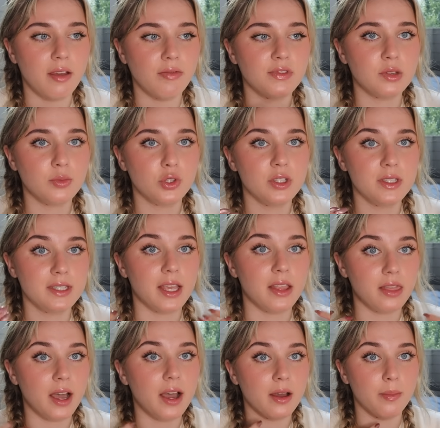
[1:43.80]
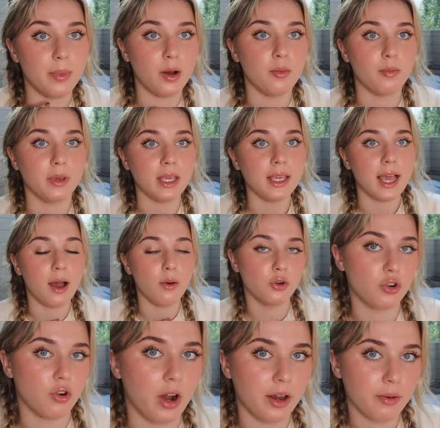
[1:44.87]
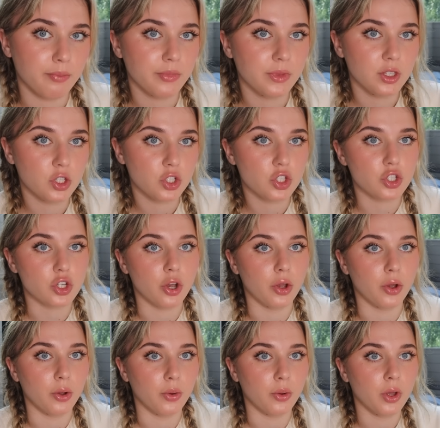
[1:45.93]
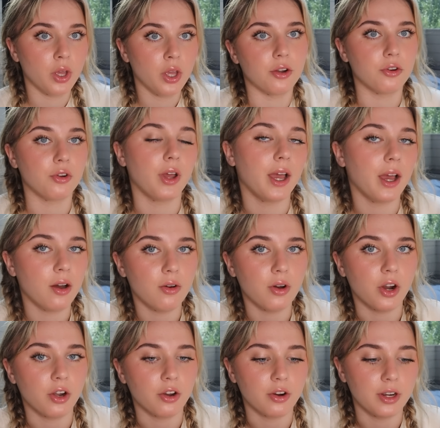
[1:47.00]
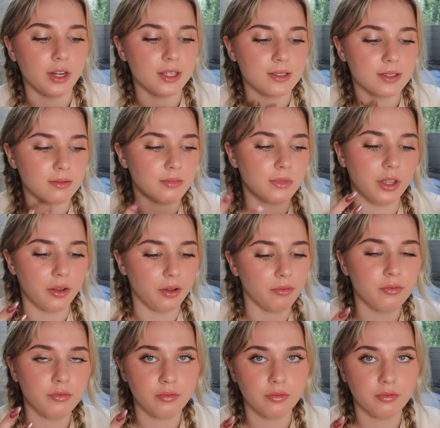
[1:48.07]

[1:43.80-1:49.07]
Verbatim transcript: if someone said that about me, I would cry. So I don't know how Ariana Grande's, you know,